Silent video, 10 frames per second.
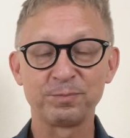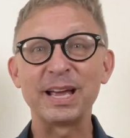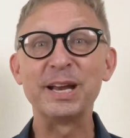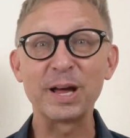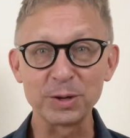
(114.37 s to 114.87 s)

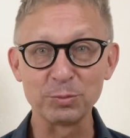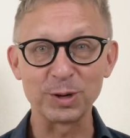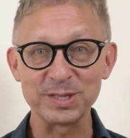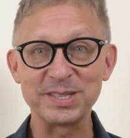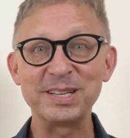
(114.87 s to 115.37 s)
In other
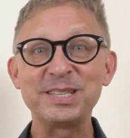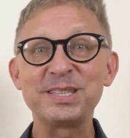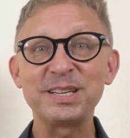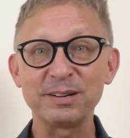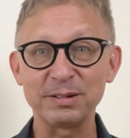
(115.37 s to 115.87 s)
words, this
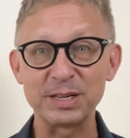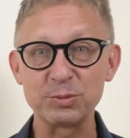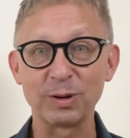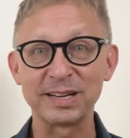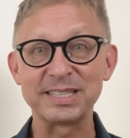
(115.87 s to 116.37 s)
series
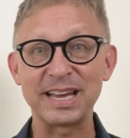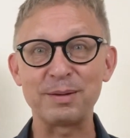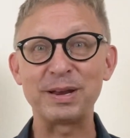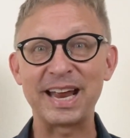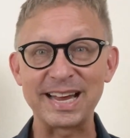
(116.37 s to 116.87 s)
will
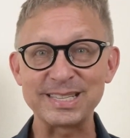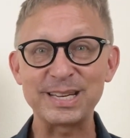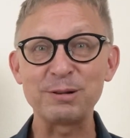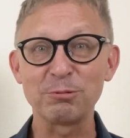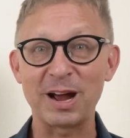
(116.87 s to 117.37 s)
examine
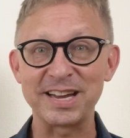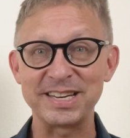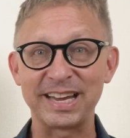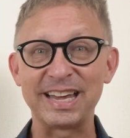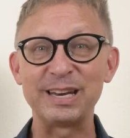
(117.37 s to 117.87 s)
essay
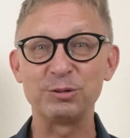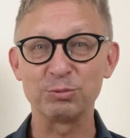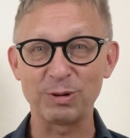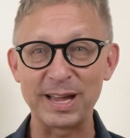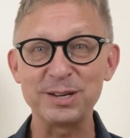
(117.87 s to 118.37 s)
writing in
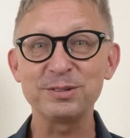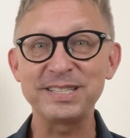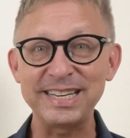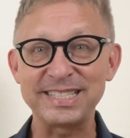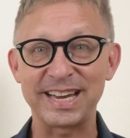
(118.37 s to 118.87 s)
greater
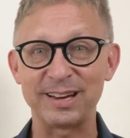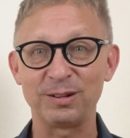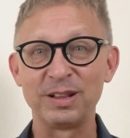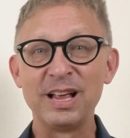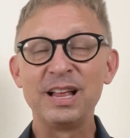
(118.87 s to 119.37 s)
detail